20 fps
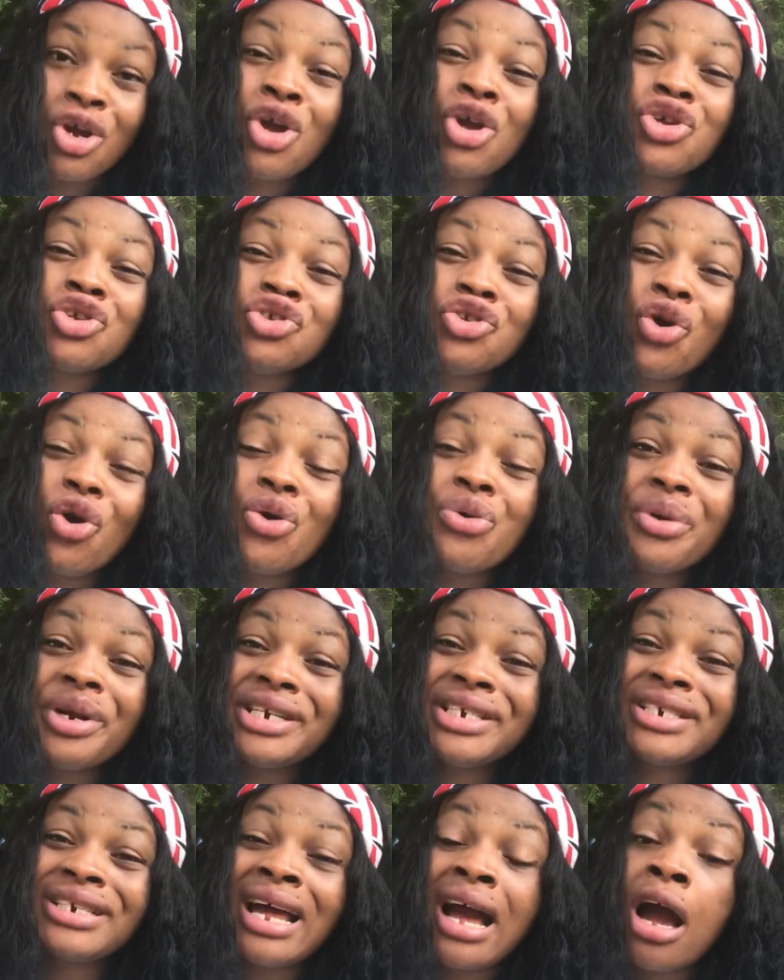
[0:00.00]
your
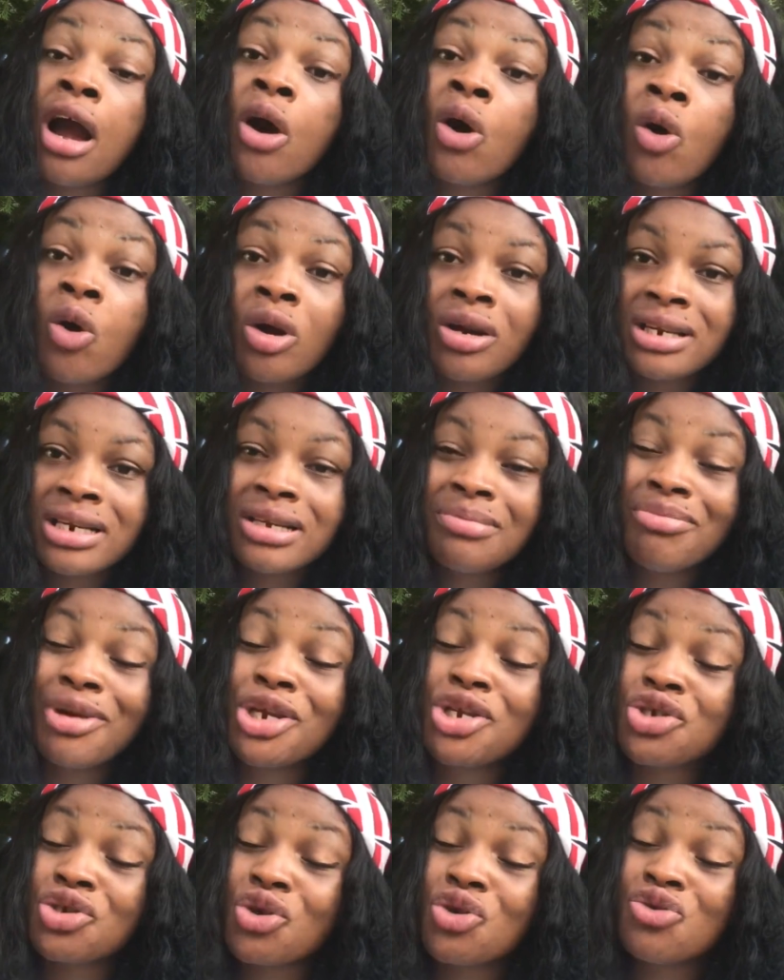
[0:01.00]
original honey.
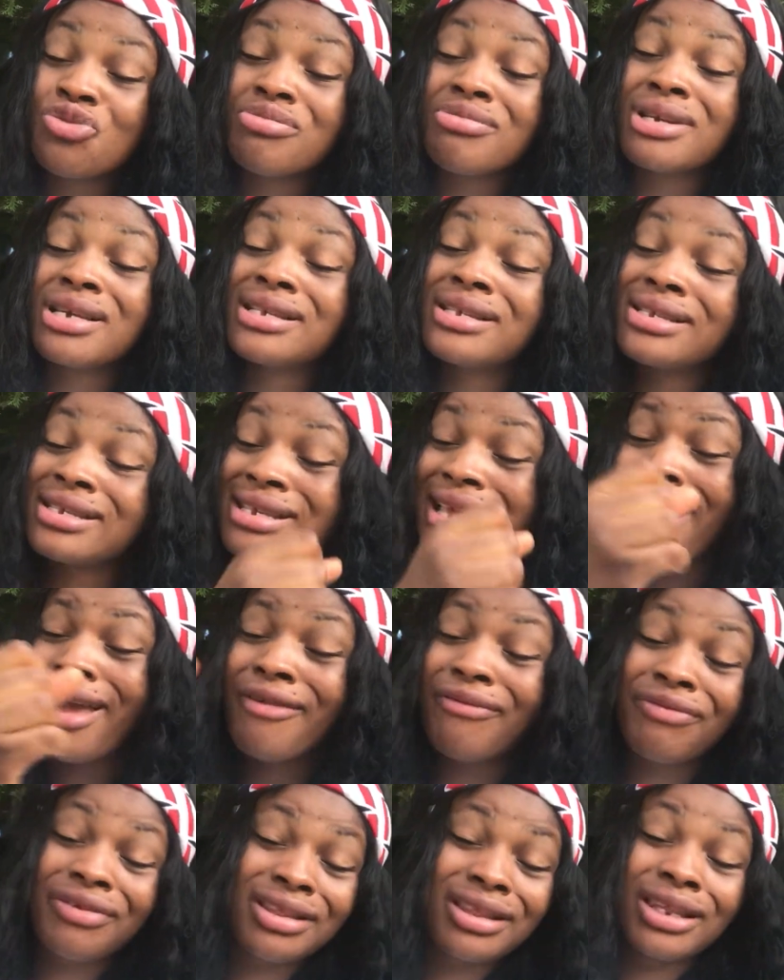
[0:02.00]
Make sure you mix
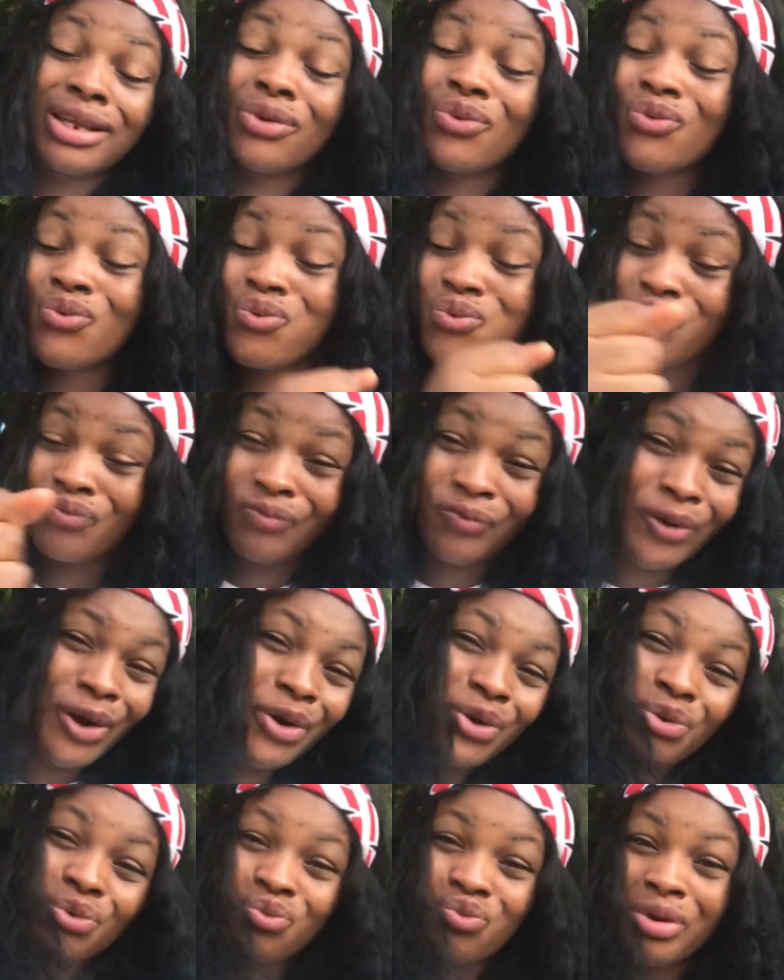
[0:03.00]
everything
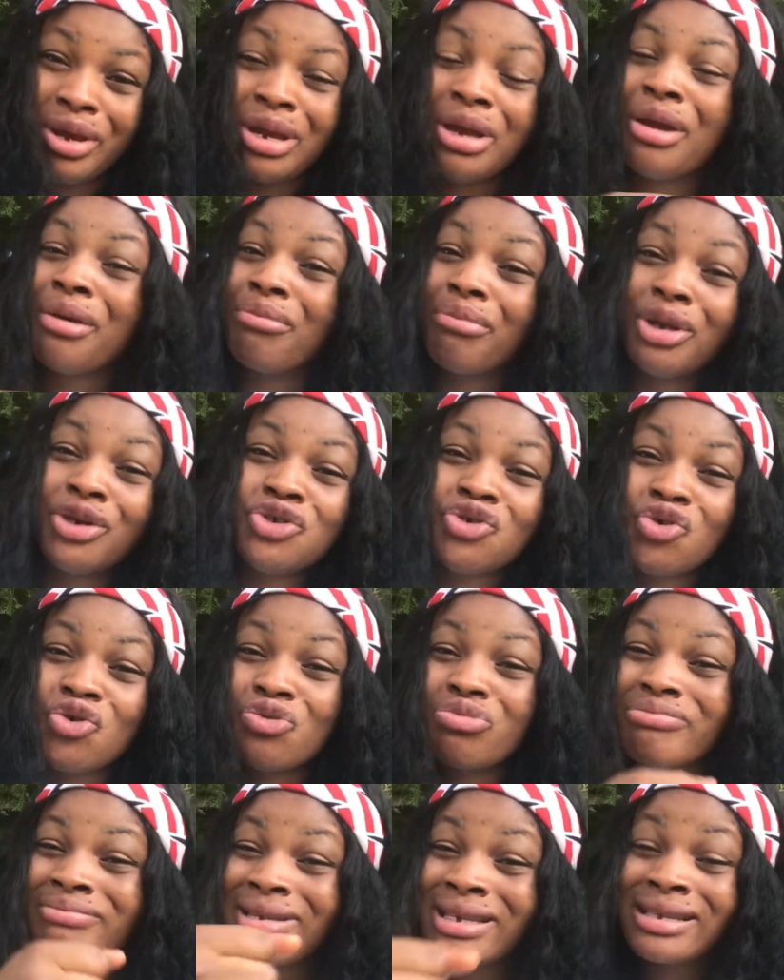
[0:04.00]
very well. Make sure you
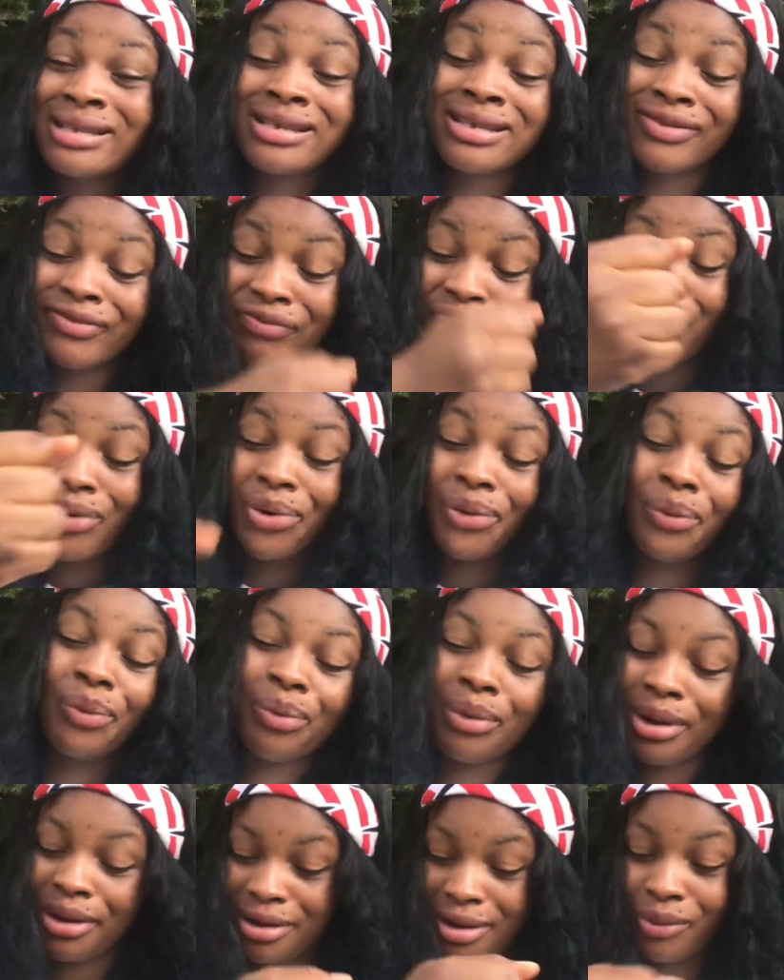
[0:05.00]
mix it very
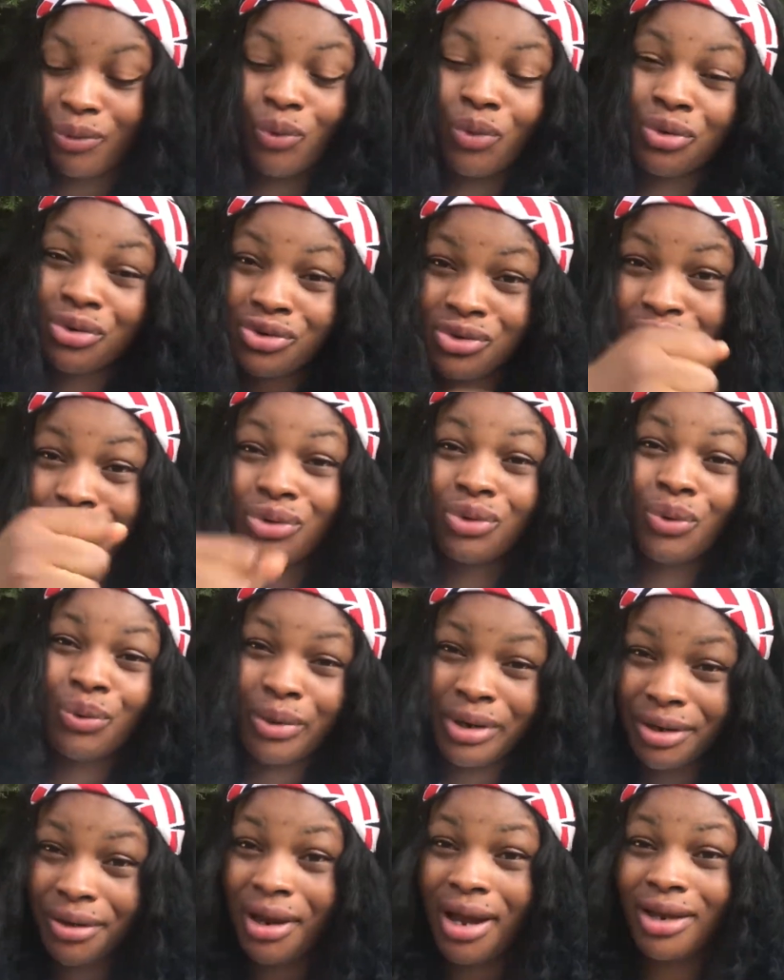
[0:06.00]
well. Once
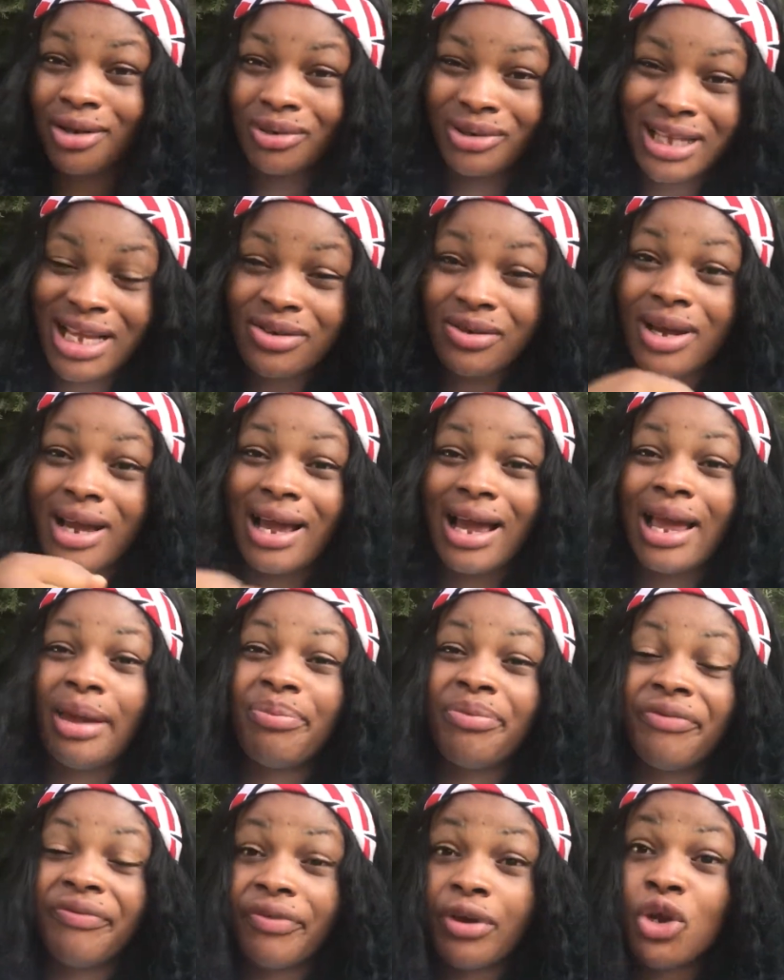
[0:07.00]
that's why I
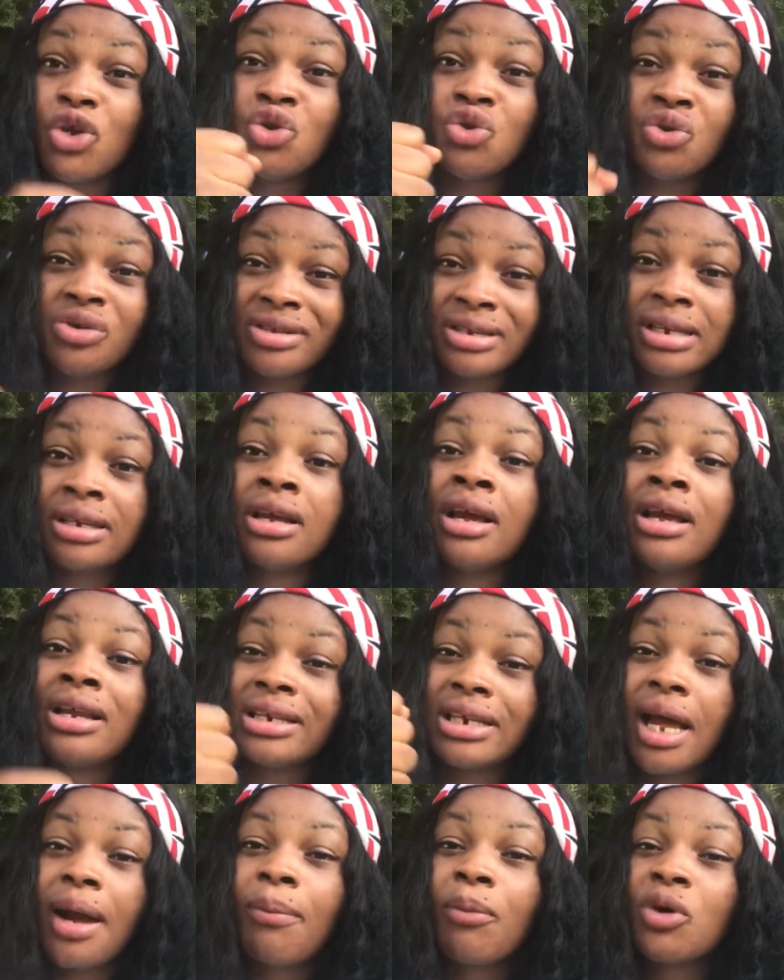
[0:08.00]
prefer using
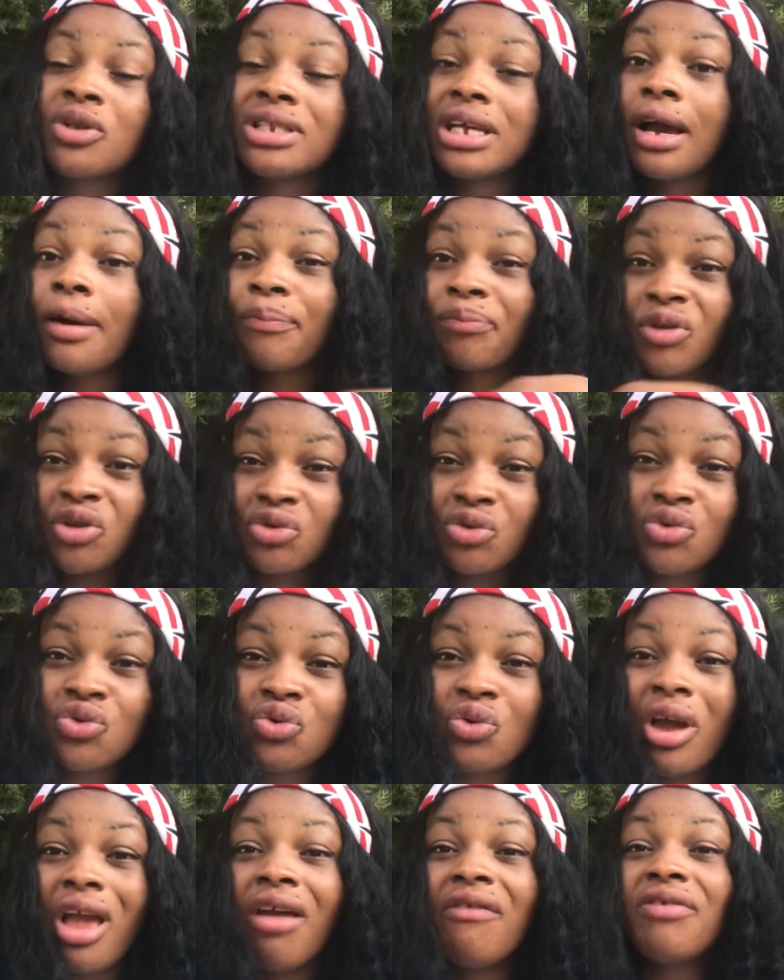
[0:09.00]
that mortar and pestle,
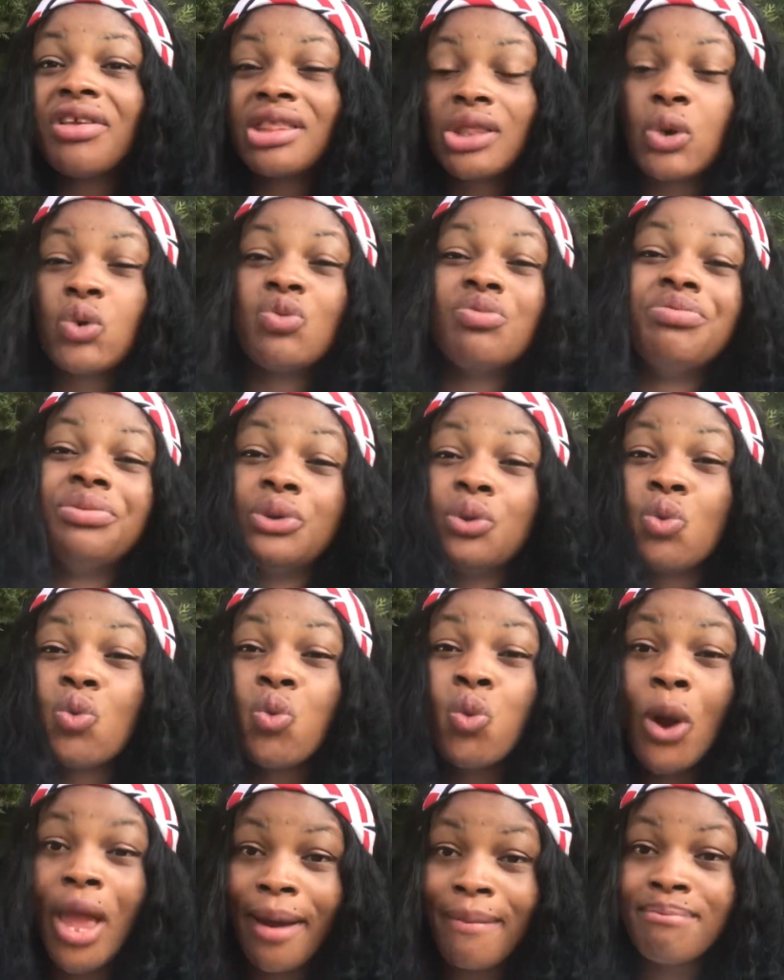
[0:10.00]
so everything will be
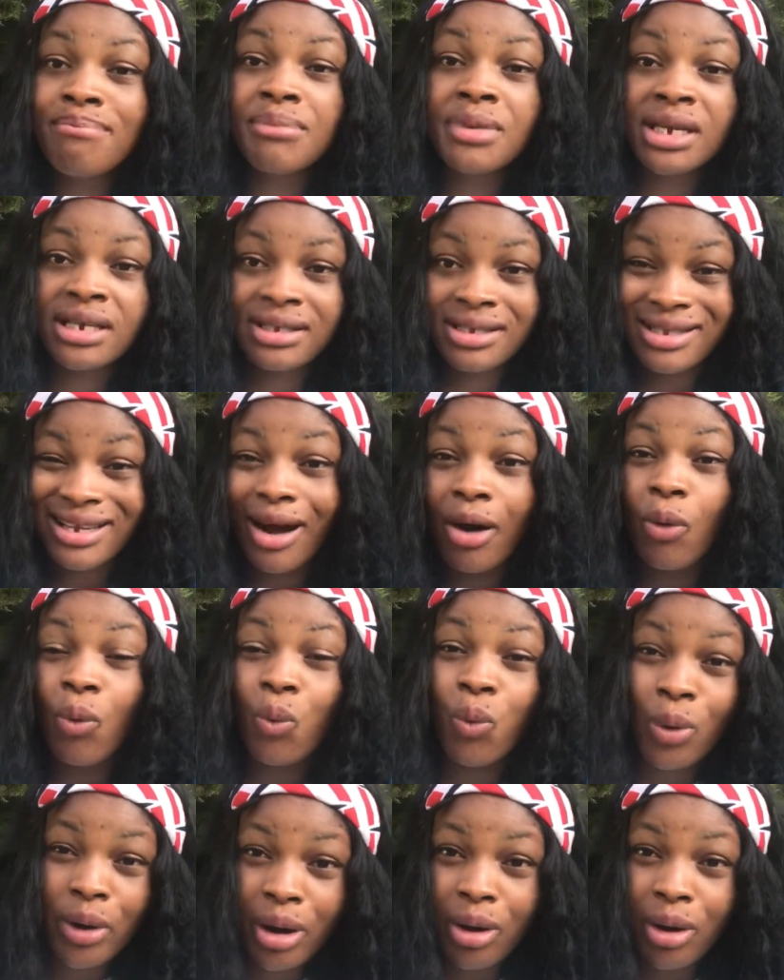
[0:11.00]
well mixed and